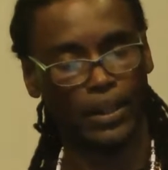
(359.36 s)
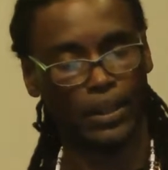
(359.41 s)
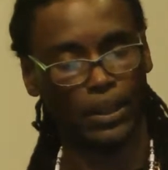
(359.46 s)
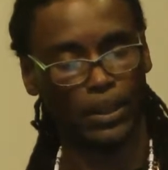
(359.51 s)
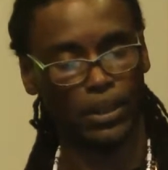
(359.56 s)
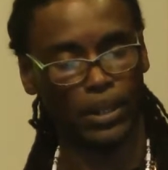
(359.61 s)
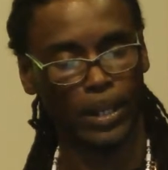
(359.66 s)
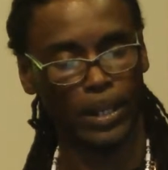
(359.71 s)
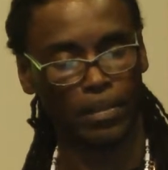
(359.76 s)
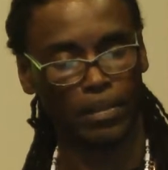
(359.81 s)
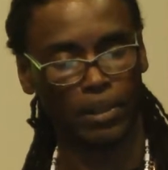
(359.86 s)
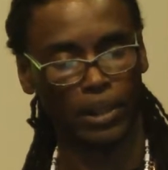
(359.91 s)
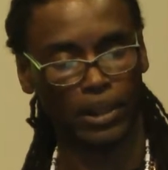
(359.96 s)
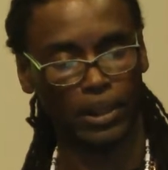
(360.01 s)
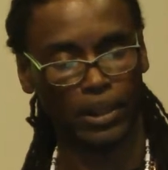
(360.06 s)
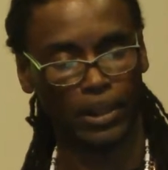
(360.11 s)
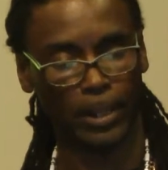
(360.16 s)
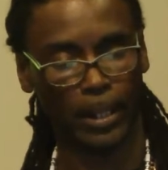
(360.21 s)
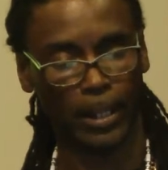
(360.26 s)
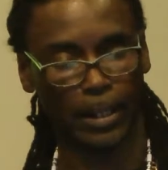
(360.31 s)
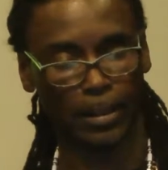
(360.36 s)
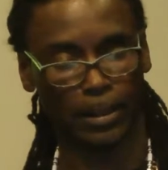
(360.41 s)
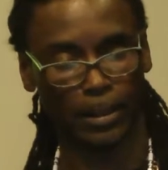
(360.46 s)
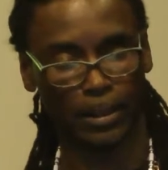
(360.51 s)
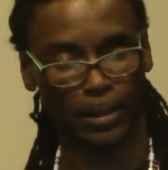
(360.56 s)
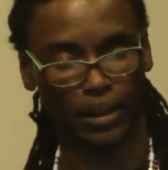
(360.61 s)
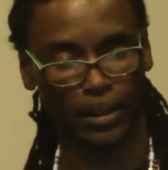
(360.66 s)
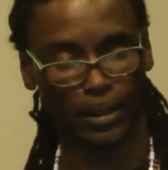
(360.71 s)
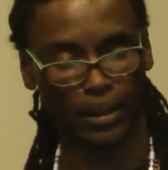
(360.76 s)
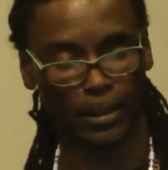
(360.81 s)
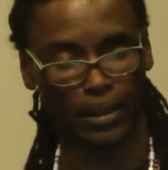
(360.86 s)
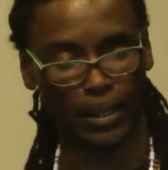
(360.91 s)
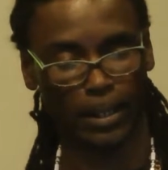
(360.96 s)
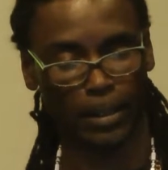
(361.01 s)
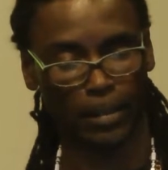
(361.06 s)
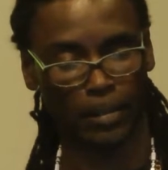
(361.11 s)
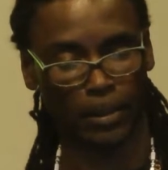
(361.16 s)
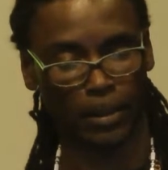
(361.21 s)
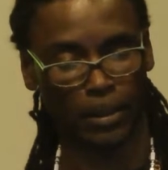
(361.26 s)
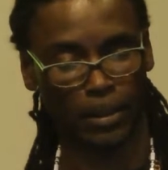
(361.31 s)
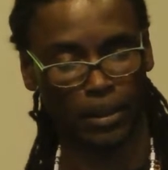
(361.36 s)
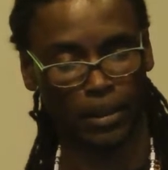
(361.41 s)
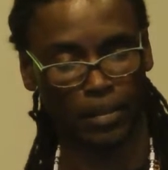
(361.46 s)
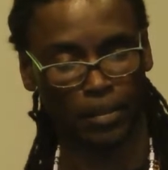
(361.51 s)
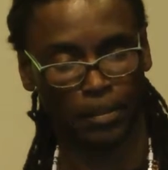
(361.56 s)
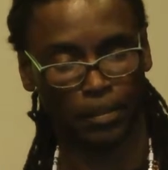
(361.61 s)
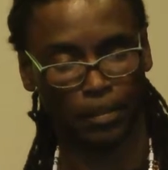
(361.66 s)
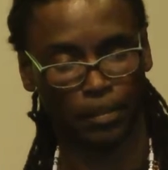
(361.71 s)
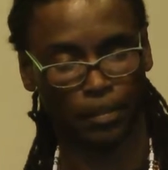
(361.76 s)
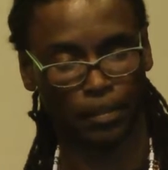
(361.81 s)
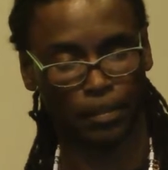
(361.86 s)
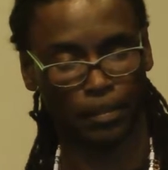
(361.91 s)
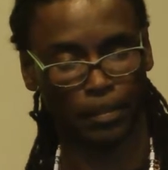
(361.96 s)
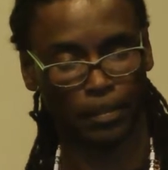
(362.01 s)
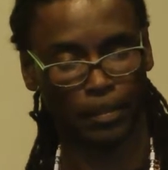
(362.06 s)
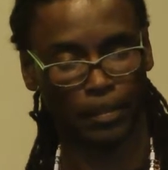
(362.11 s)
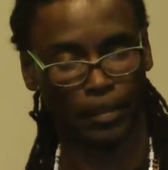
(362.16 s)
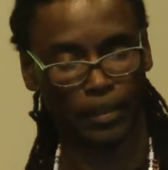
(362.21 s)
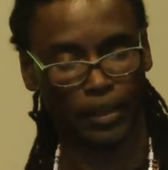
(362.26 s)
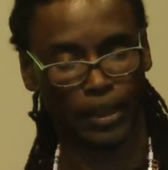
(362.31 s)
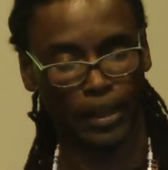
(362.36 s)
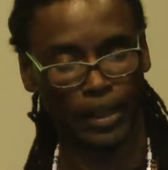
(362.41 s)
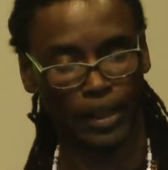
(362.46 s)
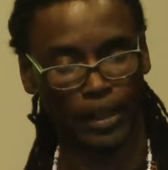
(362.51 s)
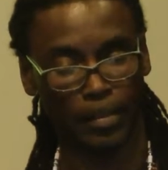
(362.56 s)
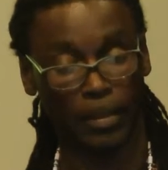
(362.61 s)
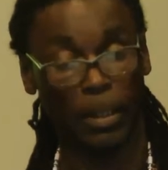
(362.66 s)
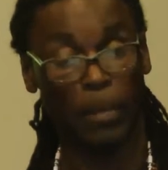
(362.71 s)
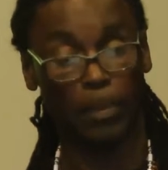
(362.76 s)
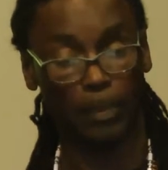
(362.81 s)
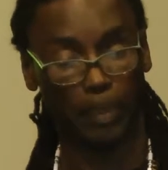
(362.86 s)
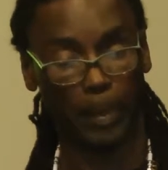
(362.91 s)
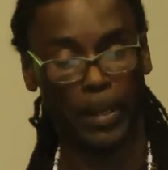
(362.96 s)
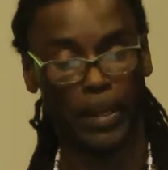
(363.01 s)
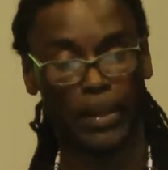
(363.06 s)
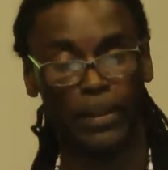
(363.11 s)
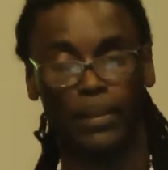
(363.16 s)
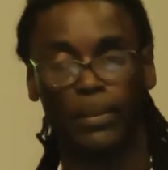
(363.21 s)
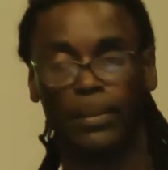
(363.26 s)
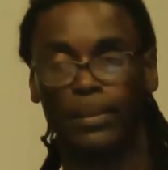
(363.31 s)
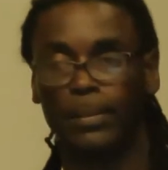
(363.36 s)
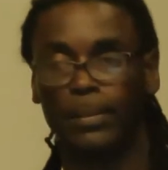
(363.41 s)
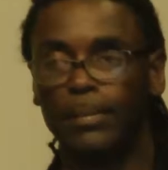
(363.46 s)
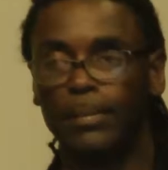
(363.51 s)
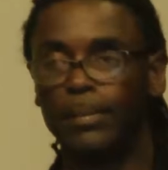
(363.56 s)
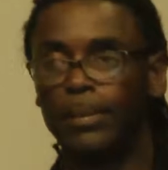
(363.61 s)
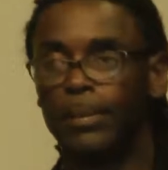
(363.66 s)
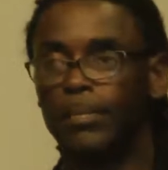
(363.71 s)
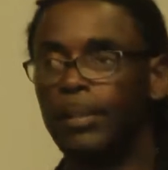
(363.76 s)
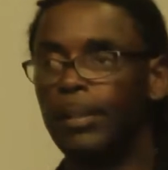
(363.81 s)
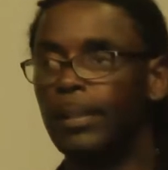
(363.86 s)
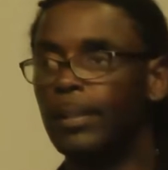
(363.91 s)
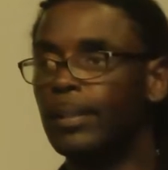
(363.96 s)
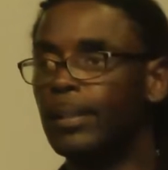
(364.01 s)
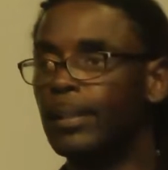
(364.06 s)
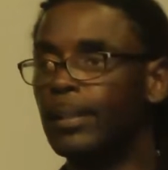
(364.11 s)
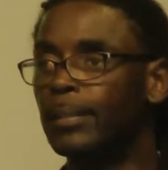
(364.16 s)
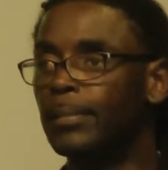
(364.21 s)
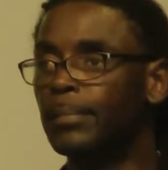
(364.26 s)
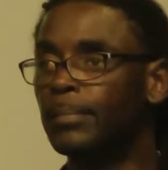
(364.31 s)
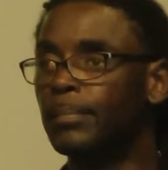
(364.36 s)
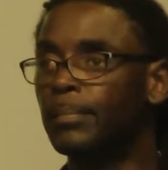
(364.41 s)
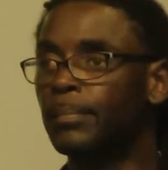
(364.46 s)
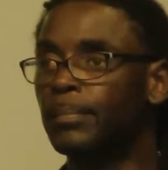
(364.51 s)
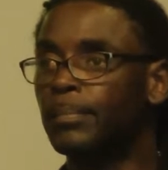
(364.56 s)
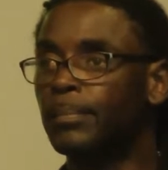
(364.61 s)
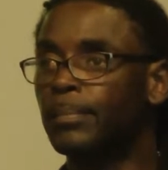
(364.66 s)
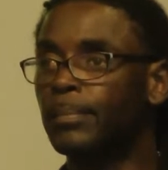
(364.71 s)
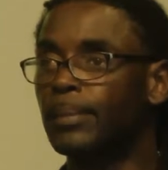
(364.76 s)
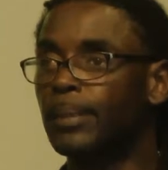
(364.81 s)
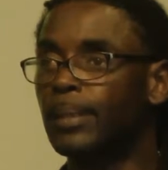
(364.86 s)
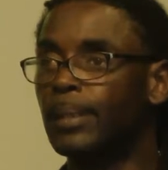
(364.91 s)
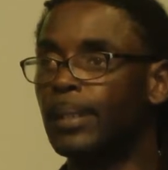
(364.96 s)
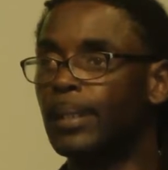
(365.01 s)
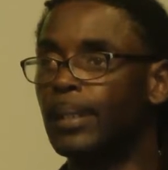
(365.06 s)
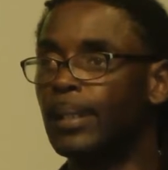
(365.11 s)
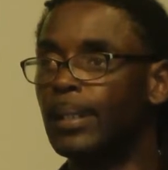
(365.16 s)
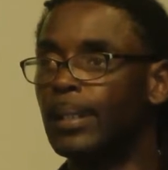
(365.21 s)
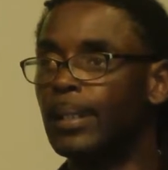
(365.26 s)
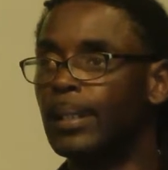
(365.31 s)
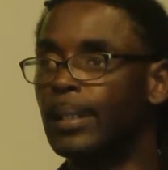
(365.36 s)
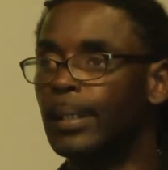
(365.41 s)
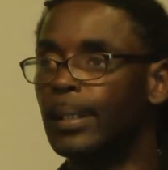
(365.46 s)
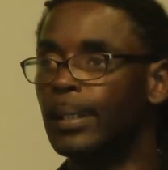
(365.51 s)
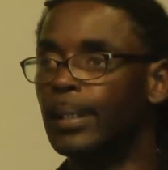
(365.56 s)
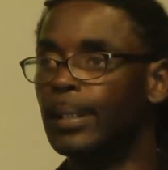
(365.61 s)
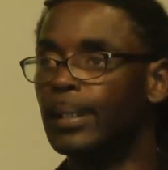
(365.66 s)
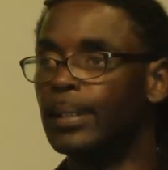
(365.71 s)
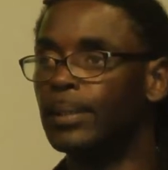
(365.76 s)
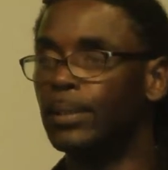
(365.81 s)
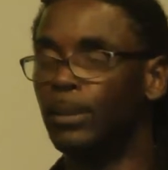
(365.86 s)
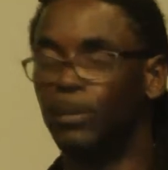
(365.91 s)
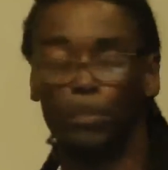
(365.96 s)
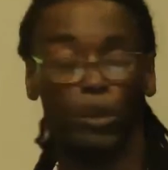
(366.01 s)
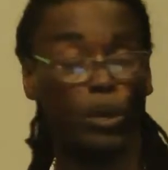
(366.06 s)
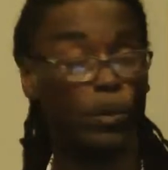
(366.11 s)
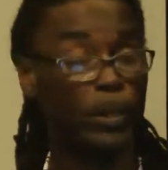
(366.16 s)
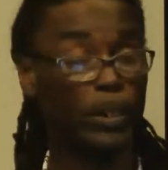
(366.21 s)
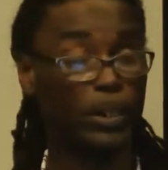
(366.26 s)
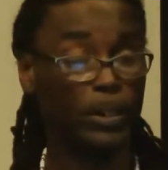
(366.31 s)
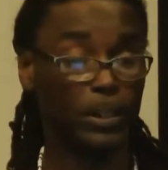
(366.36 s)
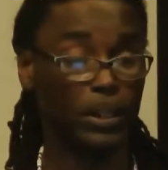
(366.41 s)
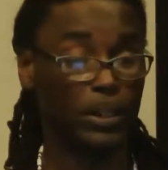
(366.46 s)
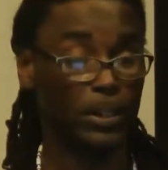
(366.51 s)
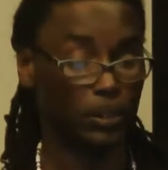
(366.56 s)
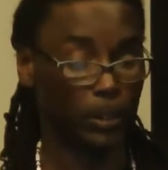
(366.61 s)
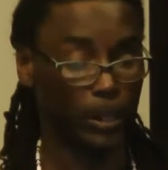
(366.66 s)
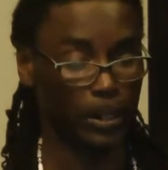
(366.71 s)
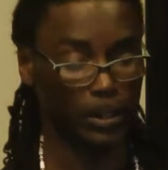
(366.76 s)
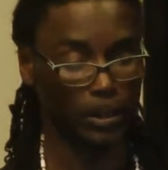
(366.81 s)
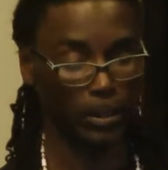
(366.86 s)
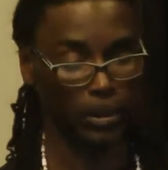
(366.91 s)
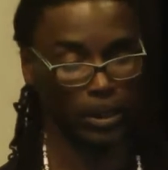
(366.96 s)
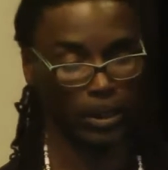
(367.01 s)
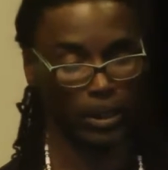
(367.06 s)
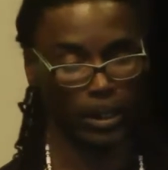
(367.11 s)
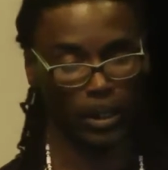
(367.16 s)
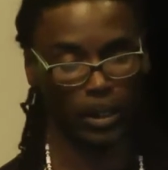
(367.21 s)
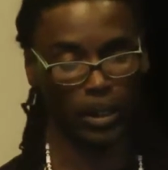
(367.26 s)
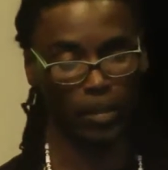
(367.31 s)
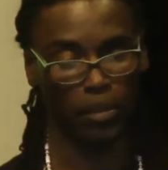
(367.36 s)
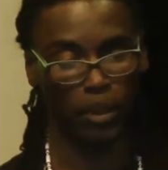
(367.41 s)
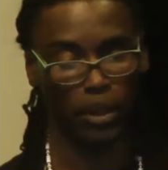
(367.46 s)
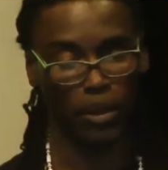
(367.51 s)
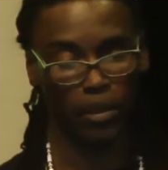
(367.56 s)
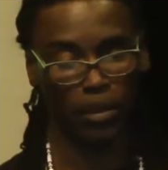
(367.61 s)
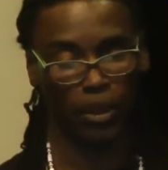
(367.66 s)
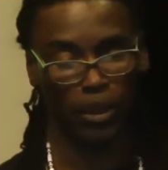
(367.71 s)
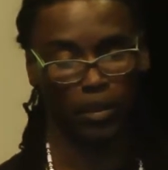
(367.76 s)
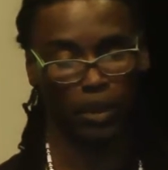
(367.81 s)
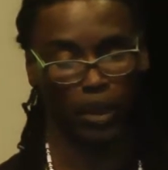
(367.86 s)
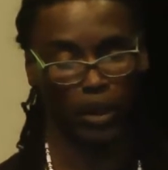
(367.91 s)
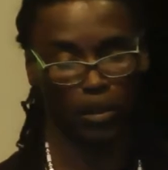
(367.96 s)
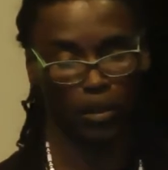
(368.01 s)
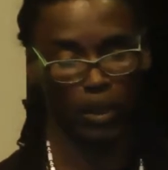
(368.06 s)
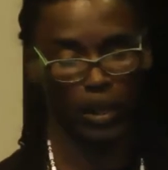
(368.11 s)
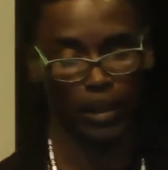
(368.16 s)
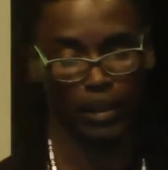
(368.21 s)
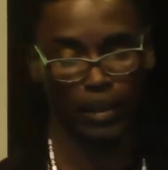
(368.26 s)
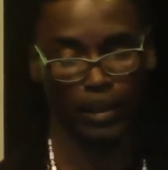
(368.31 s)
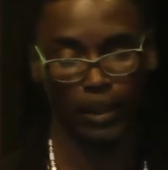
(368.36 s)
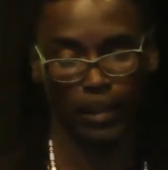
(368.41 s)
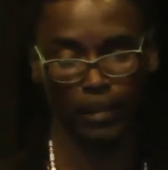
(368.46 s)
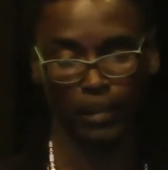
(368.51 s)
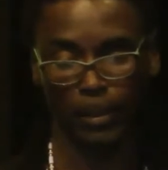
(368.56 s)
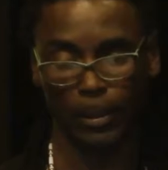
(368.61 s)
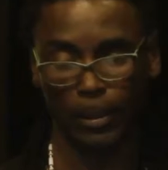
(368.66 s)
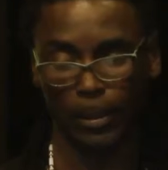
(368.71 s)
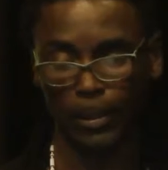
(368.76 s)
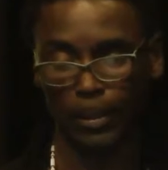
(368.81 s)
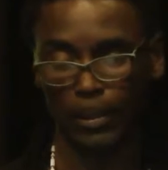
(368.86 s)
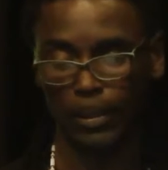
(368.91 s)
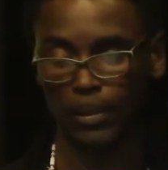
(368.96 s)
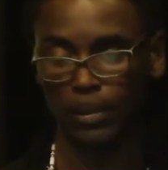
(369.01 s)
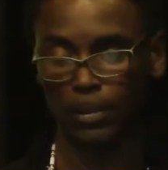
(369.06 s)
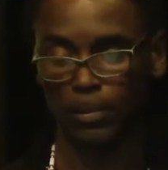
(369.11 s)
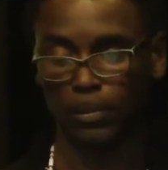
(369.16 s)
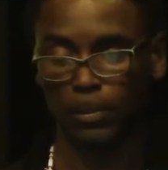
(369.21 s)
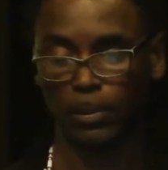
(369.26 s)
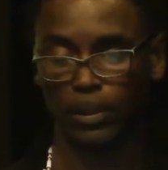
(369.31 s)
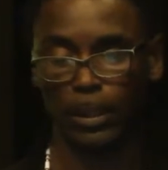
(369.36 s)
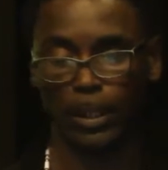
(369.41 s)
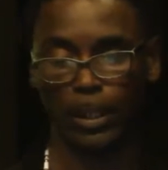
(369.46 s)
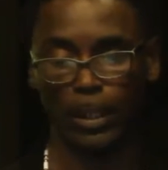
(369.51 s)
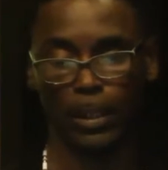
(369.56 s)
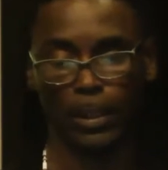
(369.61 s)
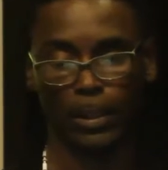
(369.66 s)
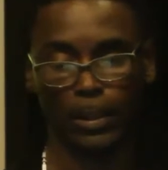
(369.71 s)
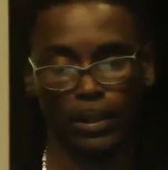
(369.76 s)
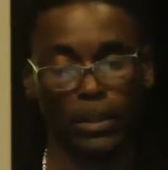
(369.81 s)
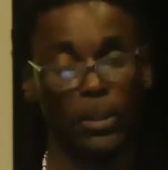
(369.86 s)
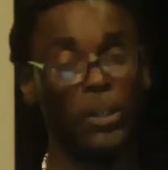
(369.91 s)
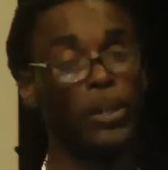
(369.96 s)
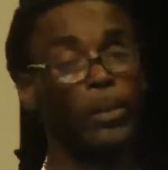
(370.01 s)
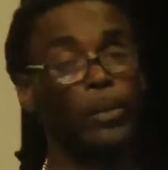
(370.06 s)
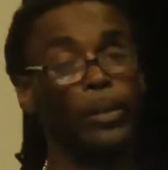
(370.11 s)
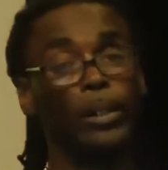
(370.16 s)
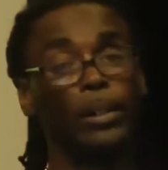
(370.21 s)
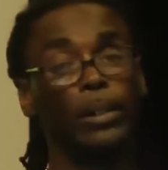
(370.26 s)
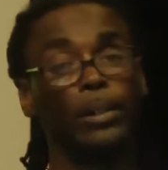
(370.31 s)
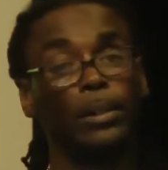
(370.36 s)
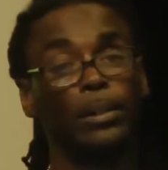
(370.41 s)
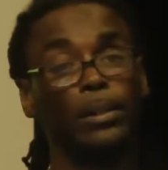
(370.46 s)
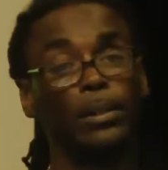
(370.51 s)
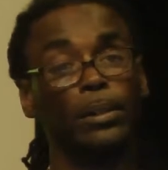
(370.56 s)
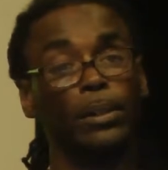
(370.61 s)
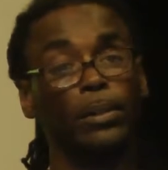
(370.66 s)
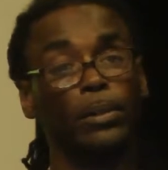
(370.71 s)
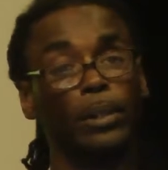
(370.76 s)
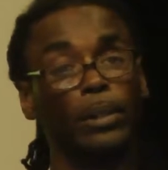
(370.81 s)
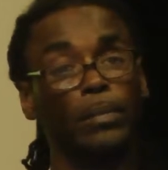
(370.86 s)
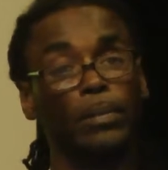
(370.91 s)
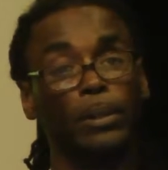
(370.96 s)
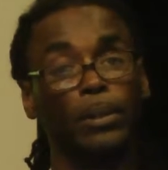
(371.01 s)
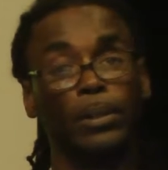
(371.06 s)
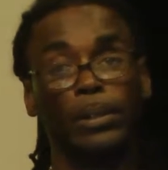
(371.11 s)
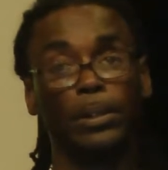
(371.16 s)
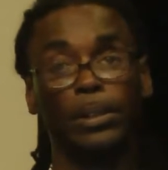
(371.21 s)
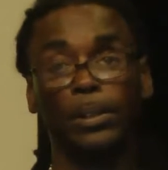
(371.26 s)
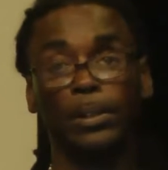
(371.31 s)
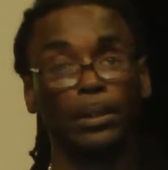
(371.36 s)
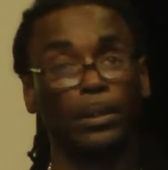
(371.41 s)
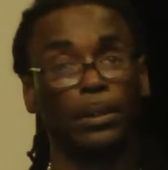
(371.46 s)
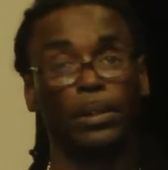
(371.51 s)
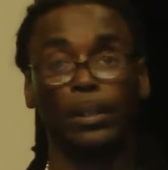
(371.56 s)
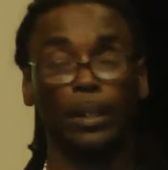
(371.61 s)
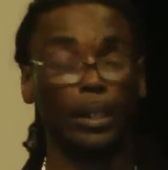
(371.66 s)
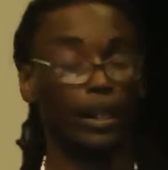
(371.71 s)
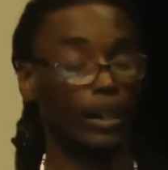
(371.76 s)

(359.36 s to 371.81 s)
you got to stay in a state of being prepared. You know what I mean? And so moving into this structure, it brought about a sense of security. You know, even though it's just